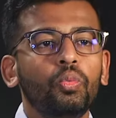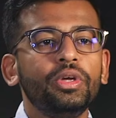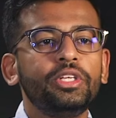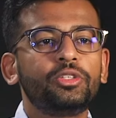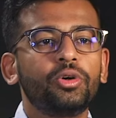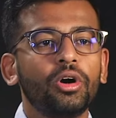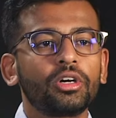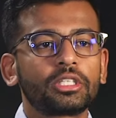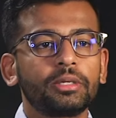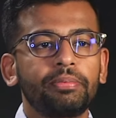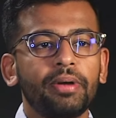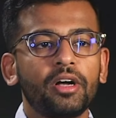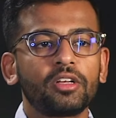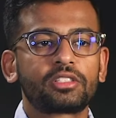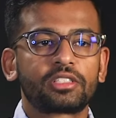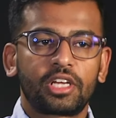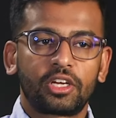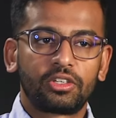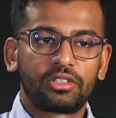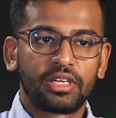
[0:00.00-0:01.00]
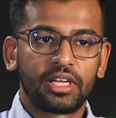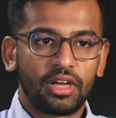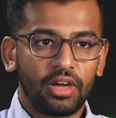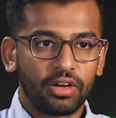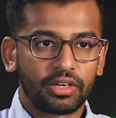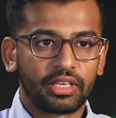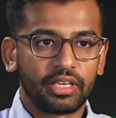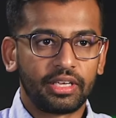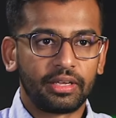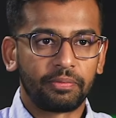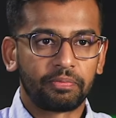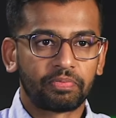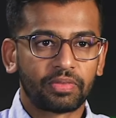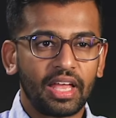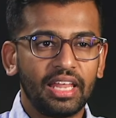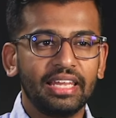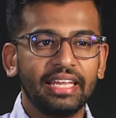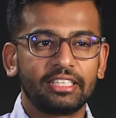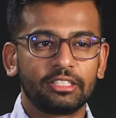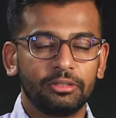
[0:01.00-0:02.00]
We talked about centralized logging
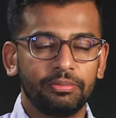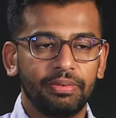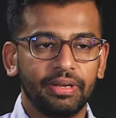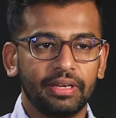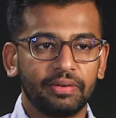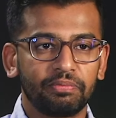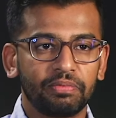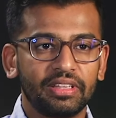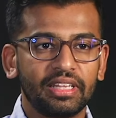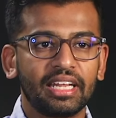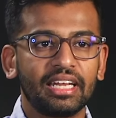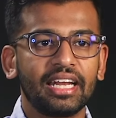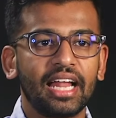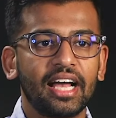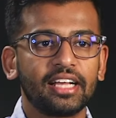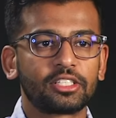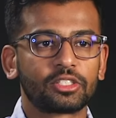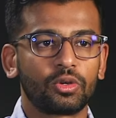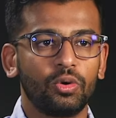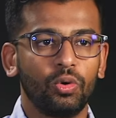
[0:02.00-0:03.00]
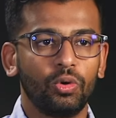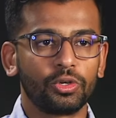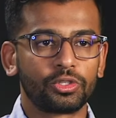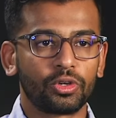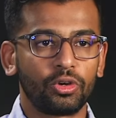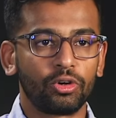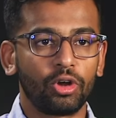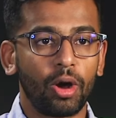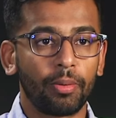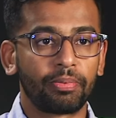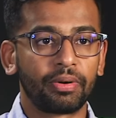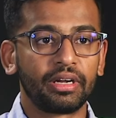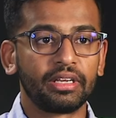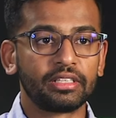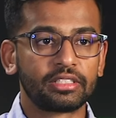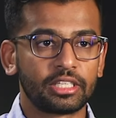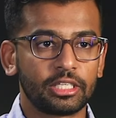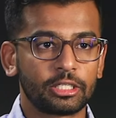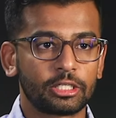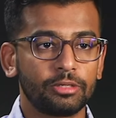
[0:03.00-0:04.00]
a little bit in the last course on operating
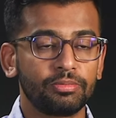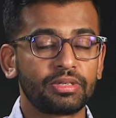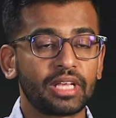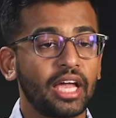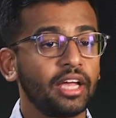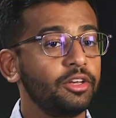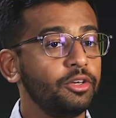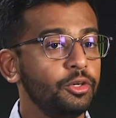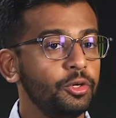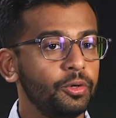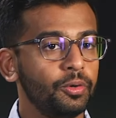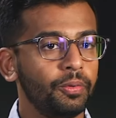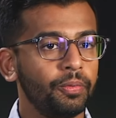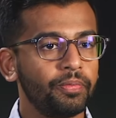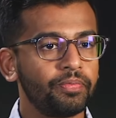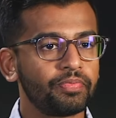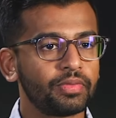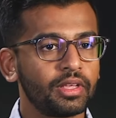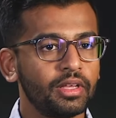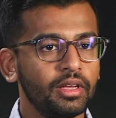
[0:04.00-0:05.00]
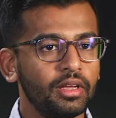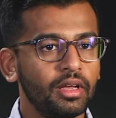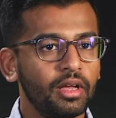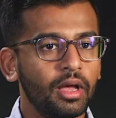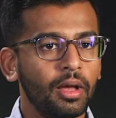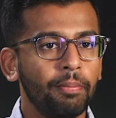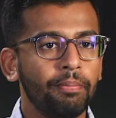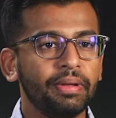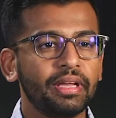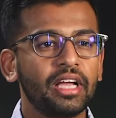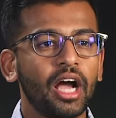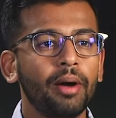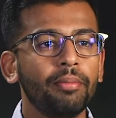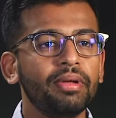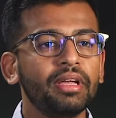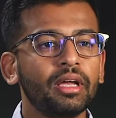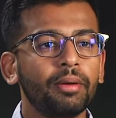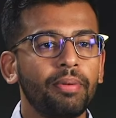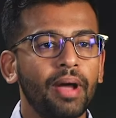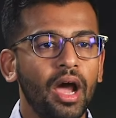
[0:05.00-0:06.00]
systems and you.
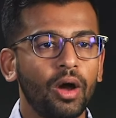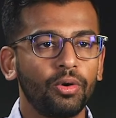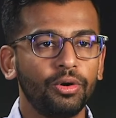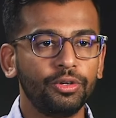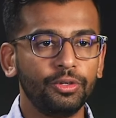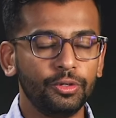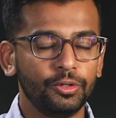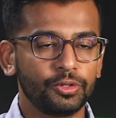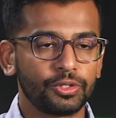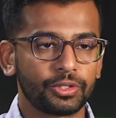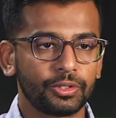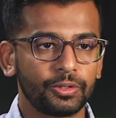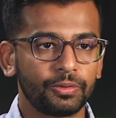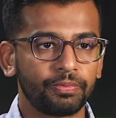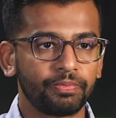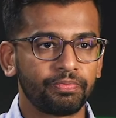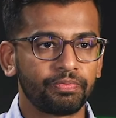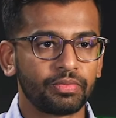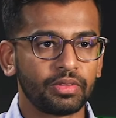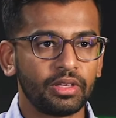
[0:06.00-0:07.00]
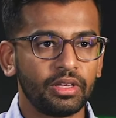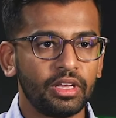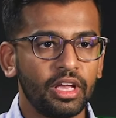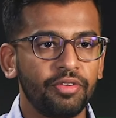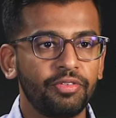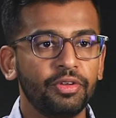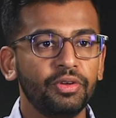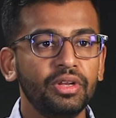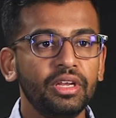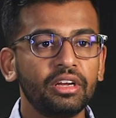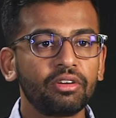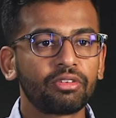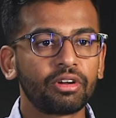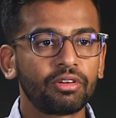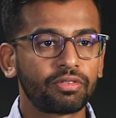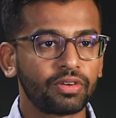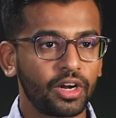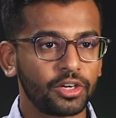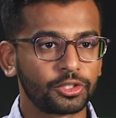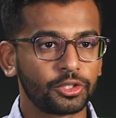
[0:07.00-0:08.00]
Becoming a power user. If you need a
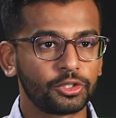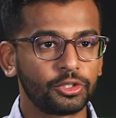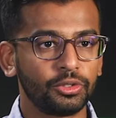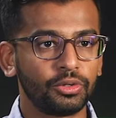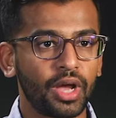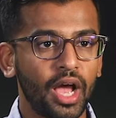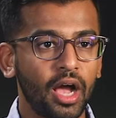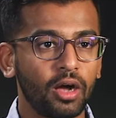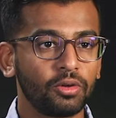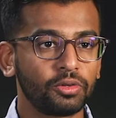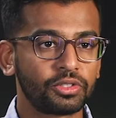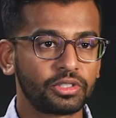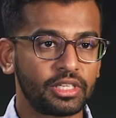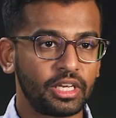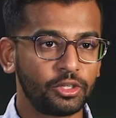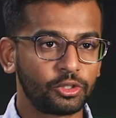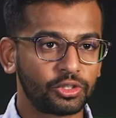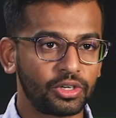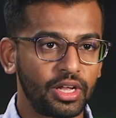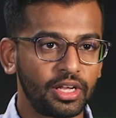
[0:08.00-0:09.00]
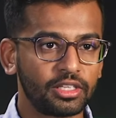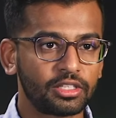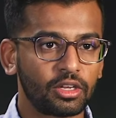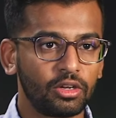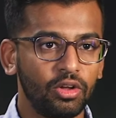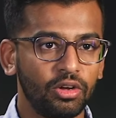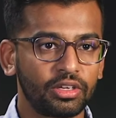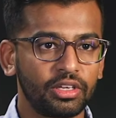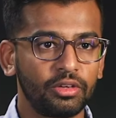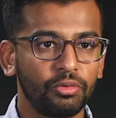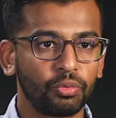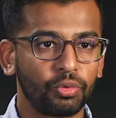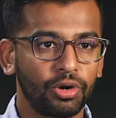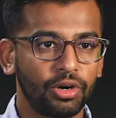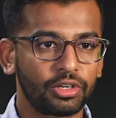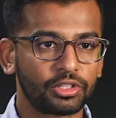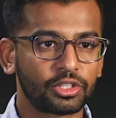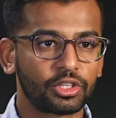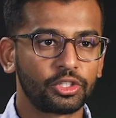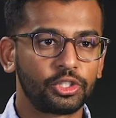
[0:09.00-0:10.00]
refresher to how centralized logging works,